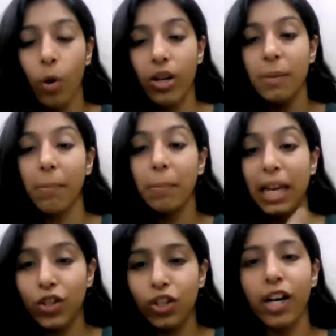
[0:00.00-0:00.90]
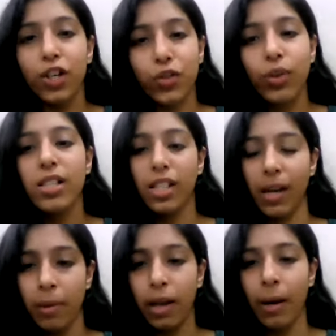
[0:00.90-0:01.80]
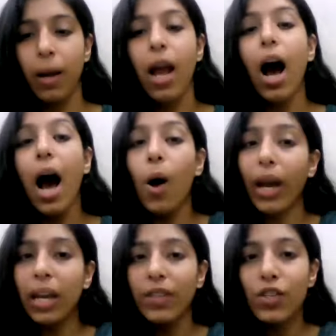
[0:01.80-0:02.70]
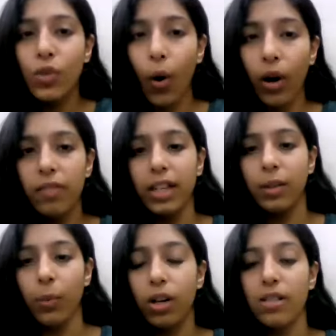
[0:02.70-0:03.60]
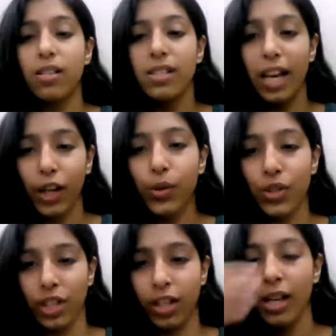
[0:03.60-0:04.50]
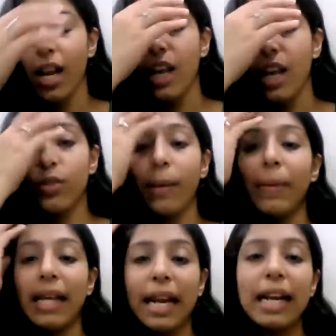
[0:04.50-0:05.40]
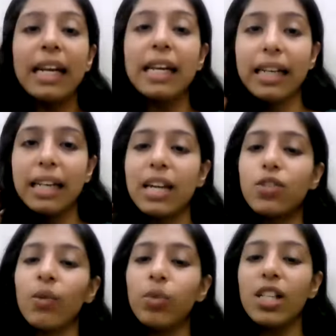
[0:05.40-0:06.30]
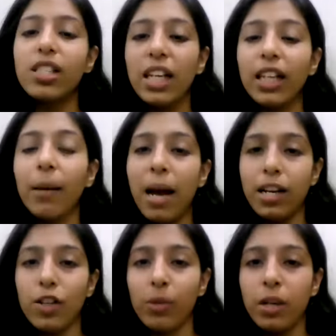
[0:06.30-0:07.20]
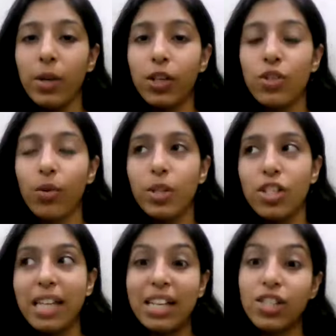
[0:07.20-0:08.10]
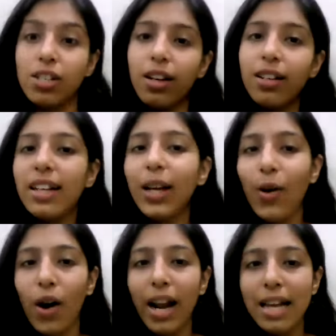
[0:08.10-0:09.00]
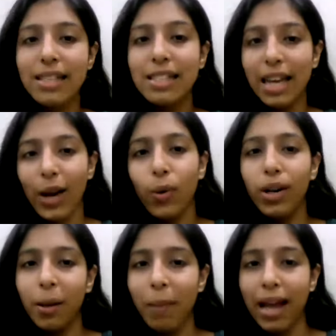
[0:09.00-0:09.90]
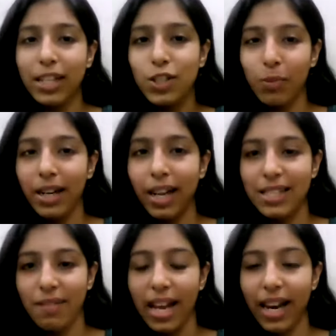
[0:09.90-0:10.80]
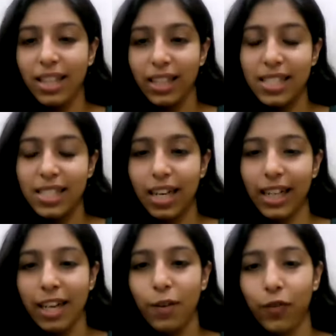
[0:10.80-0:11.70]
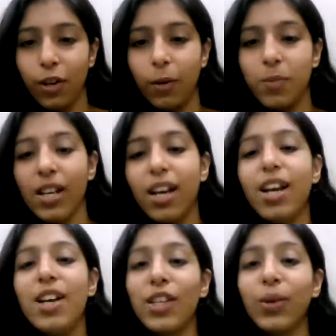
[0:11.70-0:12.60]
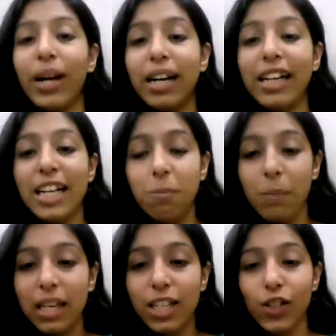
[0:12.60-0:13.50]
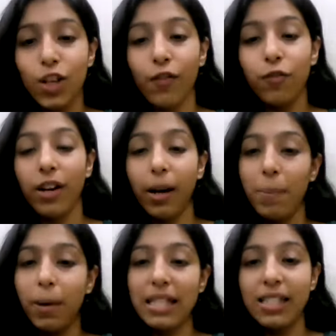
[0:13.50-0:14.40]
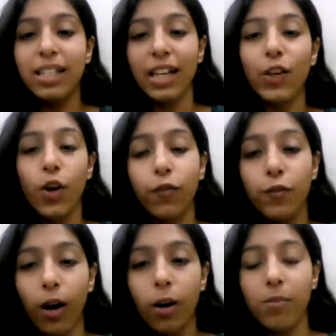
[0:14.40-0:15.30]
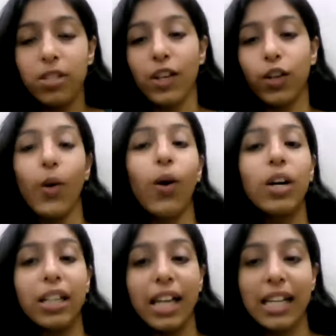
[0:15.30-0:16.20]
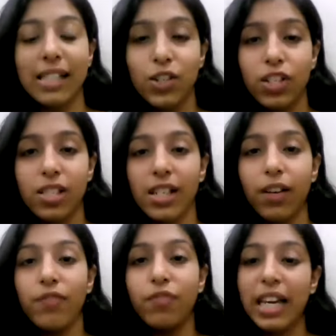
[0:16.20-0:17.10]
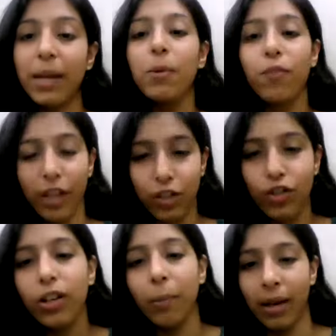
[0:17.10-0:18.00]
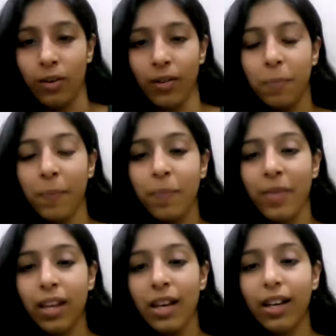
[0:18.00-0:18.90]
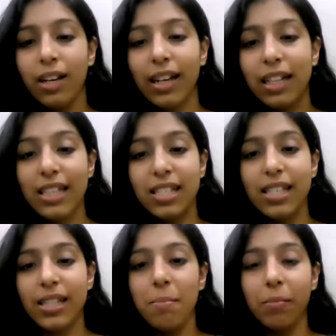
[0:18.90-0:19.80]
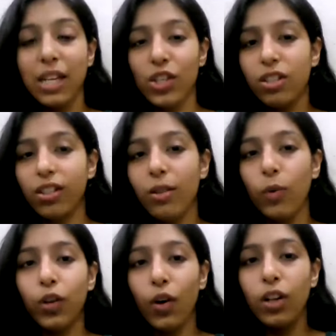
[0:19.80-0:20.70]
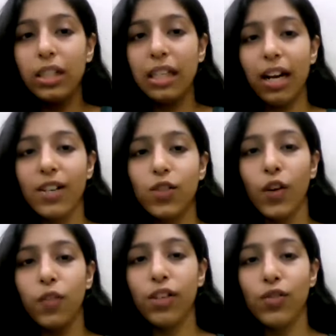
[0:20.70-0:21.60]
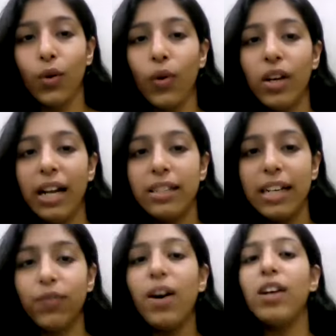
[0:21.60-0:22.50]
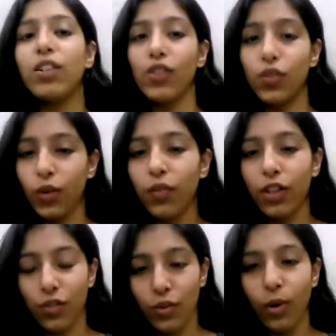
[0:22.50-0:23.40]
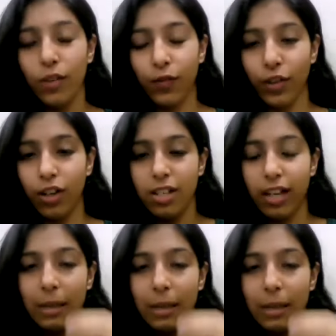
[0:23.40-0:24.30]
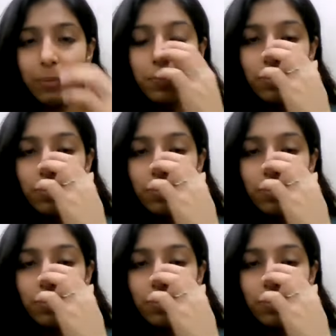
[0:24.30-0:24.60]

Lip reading: What is a major issue that's coming up? How can we solve it? What is the solution? So I'm directly in connection with the senior management, which is externally called as a stakeholder management as well in the consulting firms. So you get an experience of representing your firms and your organizations in a very professional manner. This is the major overall crux of this role and the advantages of this role, firstly.